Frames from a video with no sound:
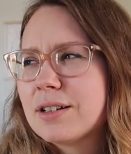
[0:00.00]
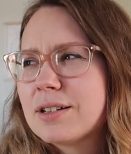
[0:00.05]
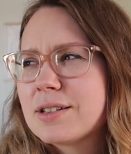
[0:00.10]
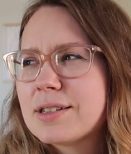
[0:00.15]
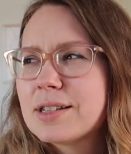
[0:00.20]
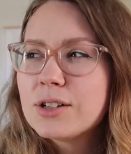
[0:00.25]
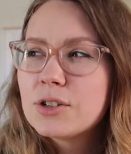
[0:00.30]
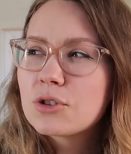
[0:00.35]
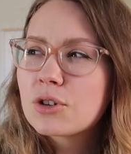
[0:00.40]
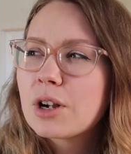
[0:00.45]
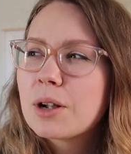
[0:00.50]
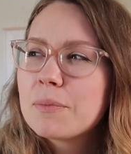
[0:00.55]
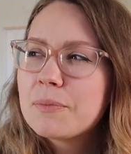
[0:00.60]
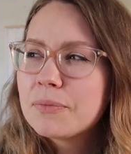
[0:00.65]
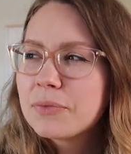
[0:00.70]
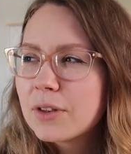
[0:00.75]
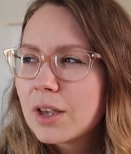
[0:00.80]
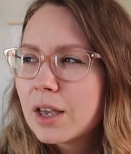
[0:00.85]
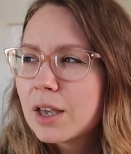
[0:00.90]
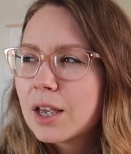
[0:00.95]

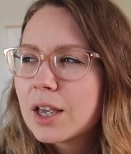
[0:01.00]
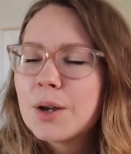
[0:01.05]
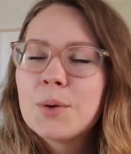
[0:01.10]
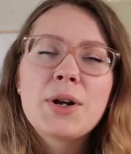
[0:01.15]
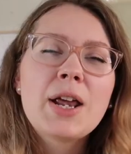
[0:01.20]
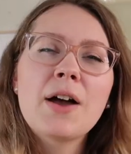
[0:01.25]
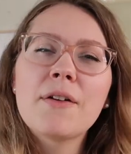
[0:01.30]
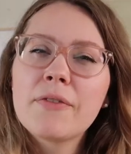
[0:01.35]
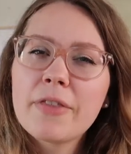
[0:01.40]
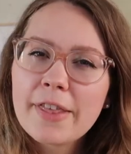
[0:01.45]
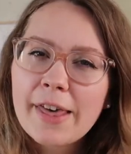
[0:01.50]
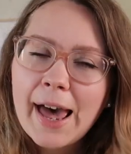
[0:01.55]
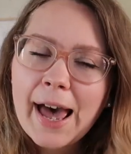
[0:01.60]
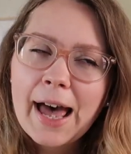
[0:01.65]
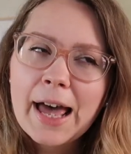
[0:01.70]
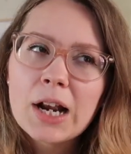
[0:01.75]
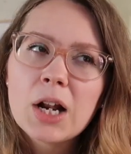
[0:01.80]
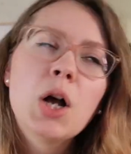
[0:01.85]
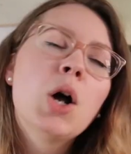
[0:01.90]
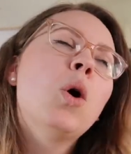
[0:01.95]
Syndrome it would have
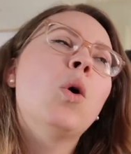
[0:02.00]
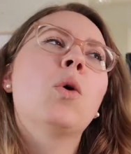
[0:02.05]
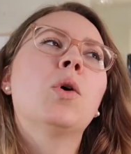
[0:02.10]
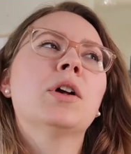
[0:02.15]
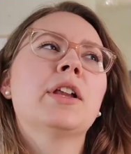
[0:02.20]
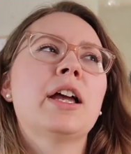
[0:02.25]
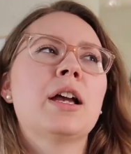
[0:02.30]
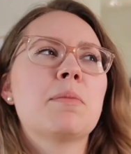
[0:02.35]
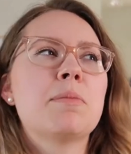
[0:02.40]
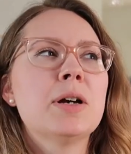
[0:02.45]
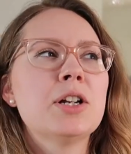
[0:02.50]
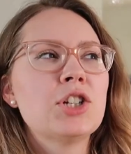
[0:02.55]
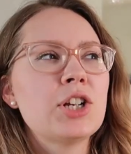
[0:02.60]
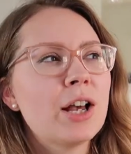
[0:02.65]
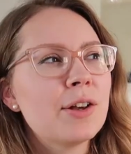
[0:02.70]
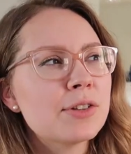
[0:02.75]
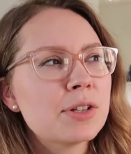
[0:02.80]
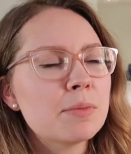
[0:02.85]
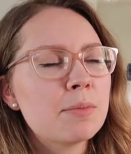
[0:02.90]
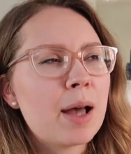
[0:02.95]
that or like
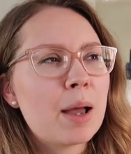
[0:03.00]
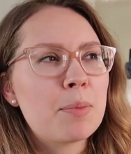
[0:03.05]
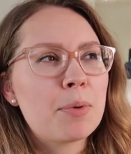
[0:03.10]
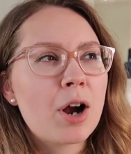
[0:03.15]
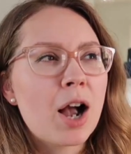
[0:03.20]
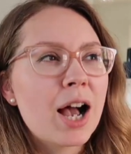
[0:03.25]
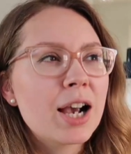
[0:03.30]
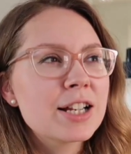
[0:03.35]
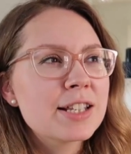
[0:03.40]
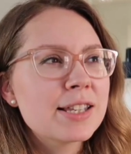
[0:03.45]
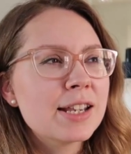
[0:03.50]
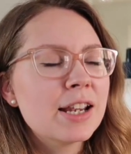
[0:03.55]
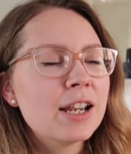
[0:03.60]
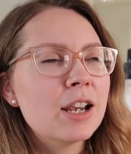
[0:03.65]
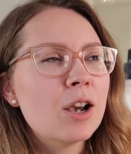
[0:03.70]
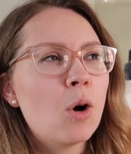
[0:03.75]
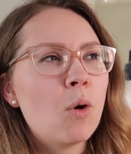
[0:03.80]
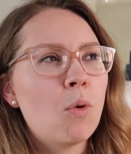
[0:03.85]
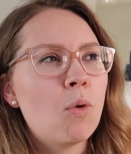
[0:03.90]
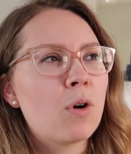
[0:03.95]
Munchausen by
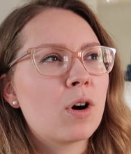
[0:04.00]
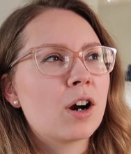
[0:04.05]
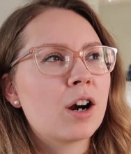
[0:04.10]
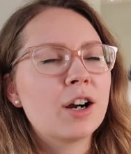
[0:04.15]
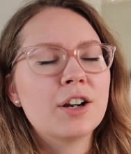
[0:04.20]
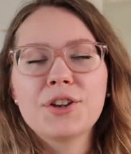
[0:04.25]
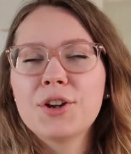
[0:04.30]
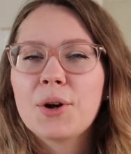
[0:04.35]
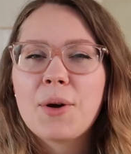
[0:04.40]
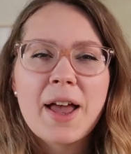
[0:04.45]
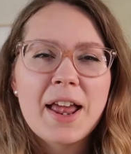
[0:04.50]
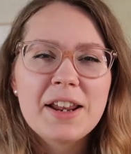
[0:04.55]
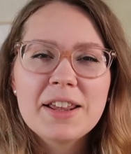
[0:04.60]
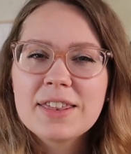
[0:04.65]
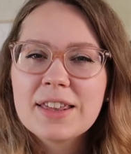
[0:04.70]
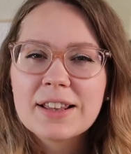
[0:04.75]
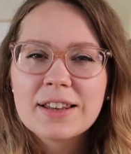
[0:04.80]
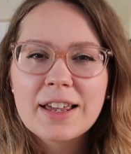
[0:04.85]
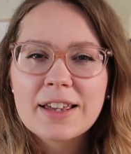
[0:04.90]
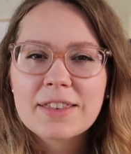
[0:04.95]
proxy or, you know,
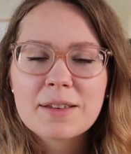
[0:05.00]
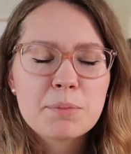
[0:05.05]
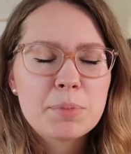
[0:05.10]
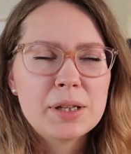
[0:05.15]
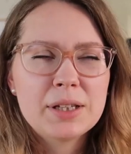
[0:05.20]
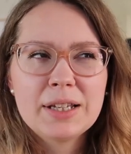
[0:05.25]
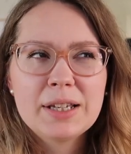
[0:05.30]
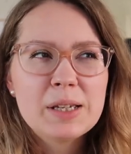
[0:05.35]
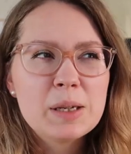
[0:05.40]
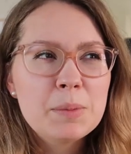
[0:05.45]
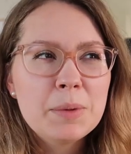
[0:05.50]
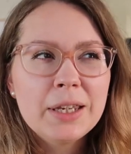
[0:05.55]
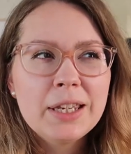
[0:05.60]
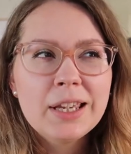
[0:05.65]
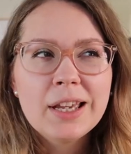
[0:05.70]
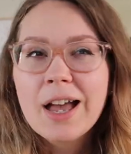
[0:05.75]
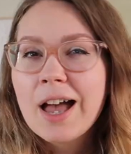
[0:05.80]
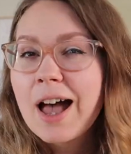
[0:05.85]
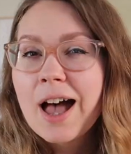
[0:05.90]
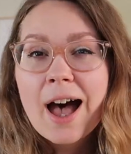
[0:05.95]
anything like
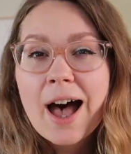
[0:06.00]
polygamy.